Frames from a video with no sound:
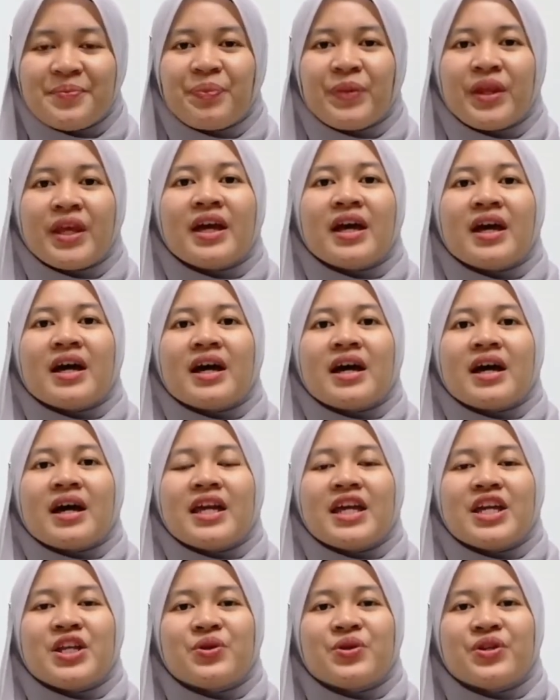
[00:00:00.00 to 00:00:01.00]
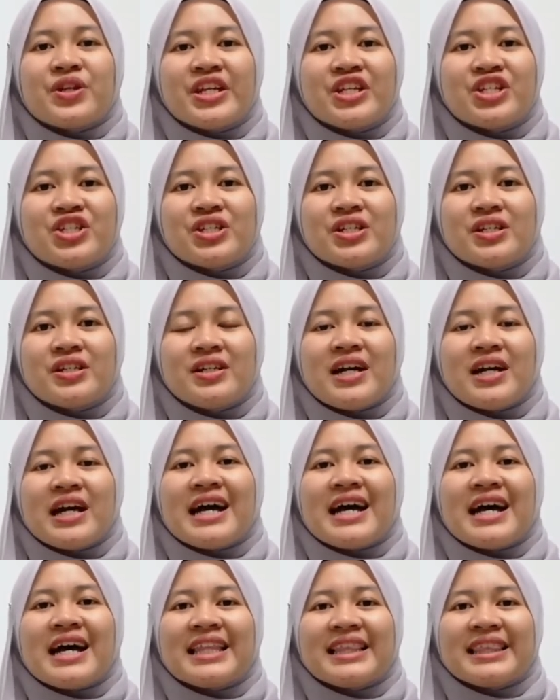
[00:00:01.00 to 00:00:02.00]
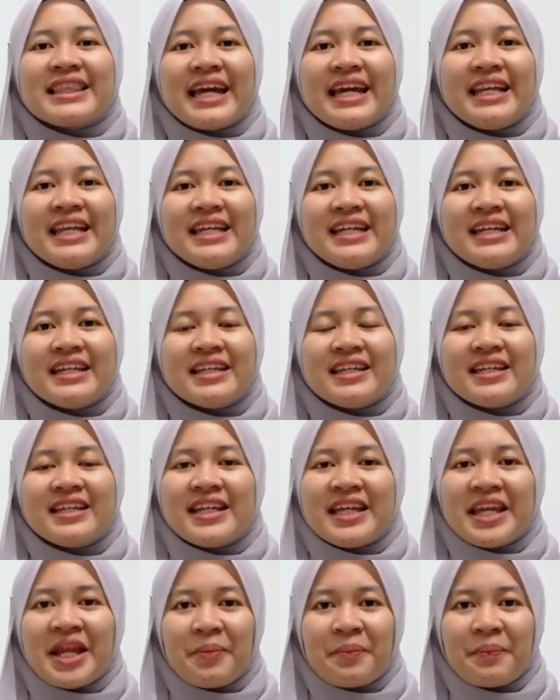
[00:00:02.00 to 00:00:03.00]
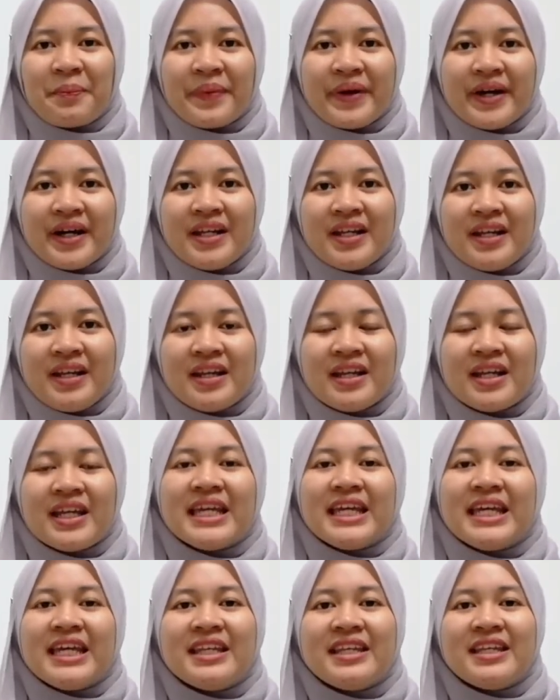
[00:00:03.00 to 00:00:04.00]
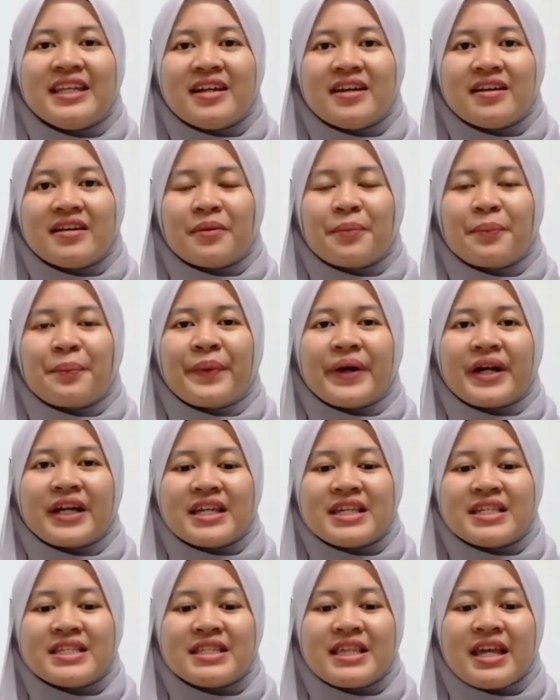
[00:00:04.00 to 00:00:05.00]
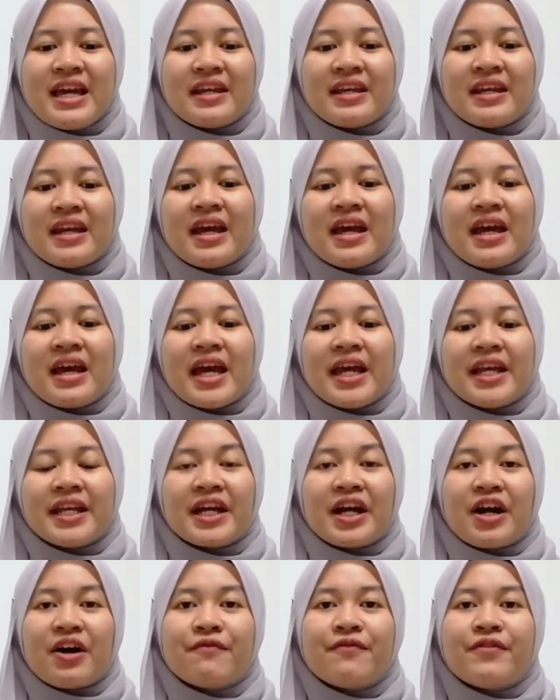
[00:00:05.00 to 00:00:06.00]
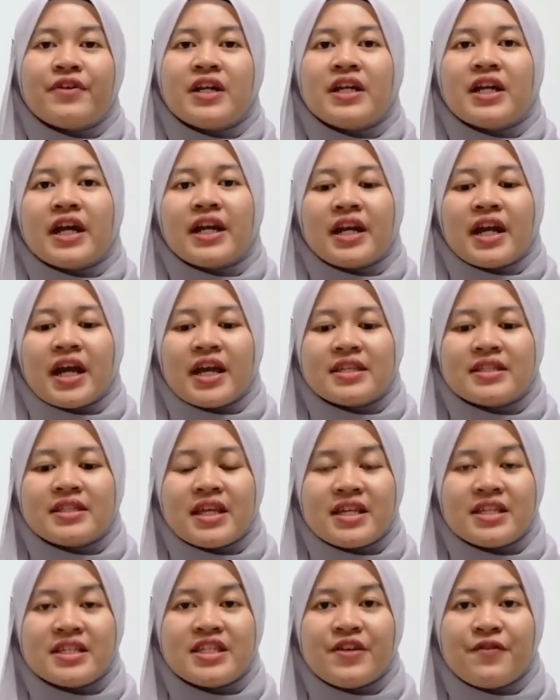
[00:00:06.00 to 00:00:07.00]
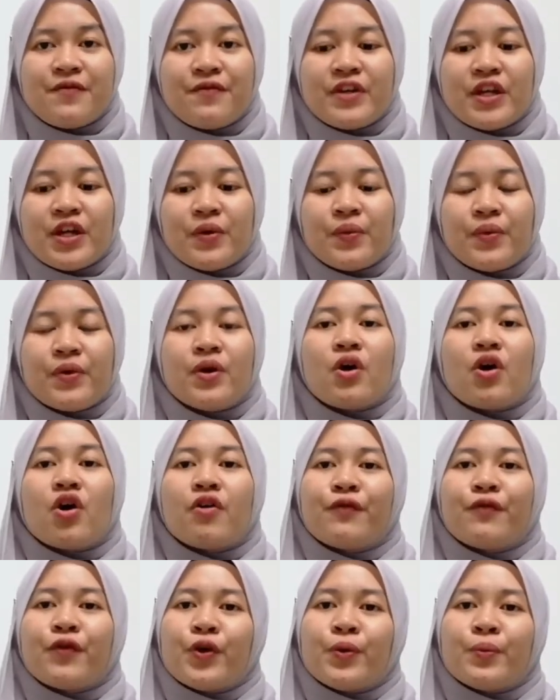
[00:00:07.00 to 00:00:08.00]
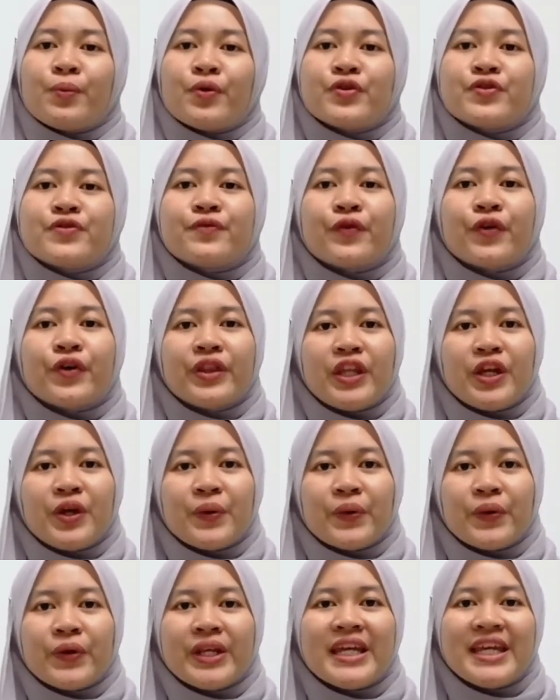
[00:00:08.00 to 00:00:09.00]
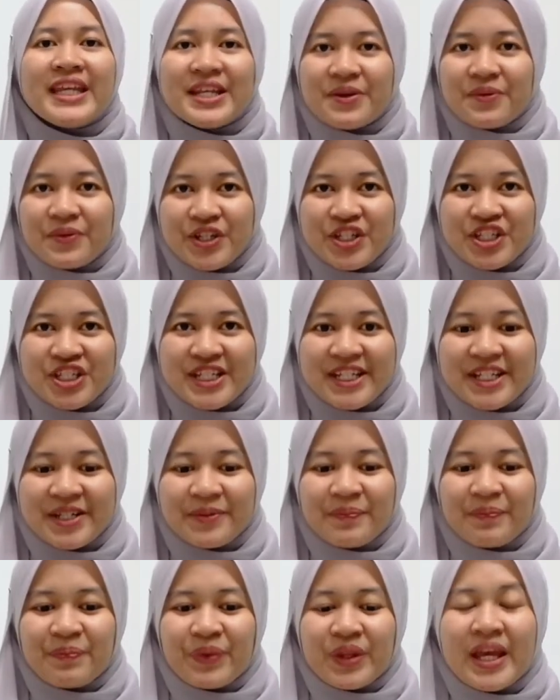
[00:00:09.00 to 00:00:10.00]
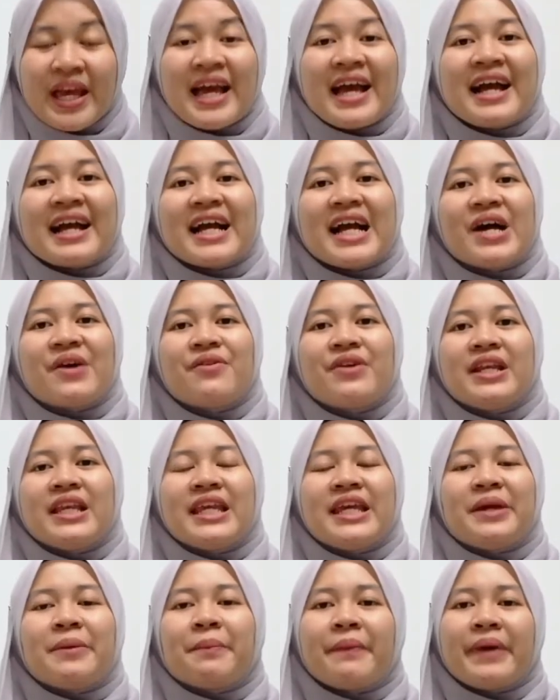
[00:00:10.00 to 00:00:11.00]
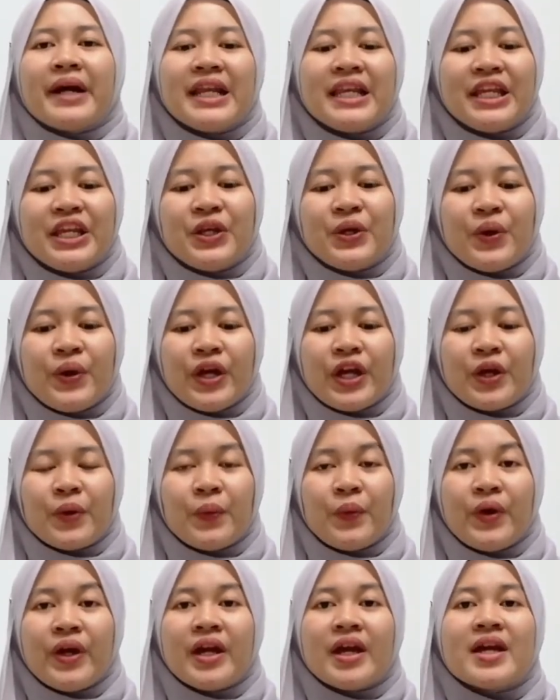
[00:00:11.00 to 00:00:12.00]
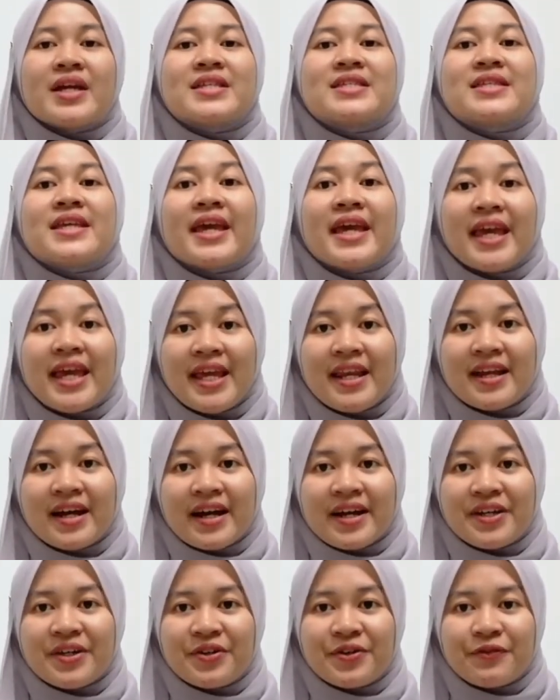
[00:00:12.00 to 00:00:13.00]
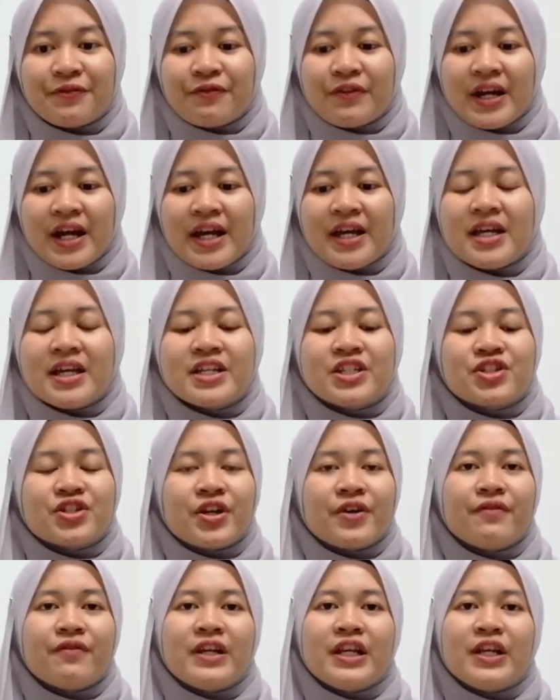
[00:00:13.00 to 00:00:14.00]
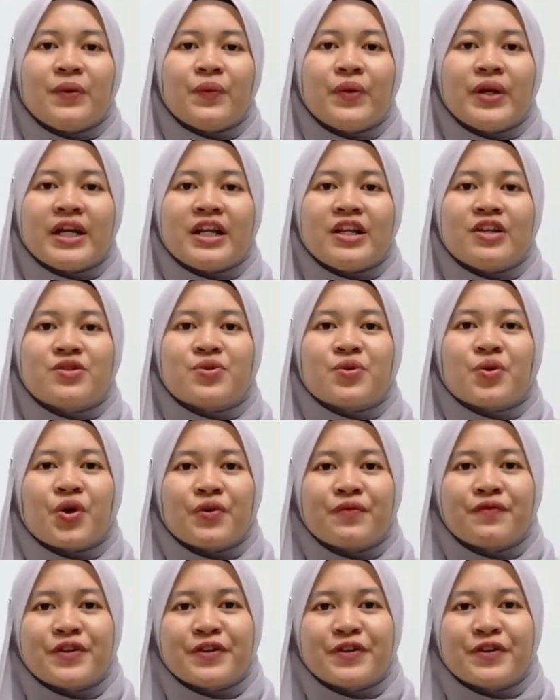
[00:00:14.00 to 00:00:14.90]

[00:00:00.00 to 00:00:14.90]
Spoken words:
Indonesia, Thailand, Nepal, India, Pakistan, and covering an extensive network of almost 40 routes in the region. Currently, Malindo Airways has 800 flights travelling weekly to over 40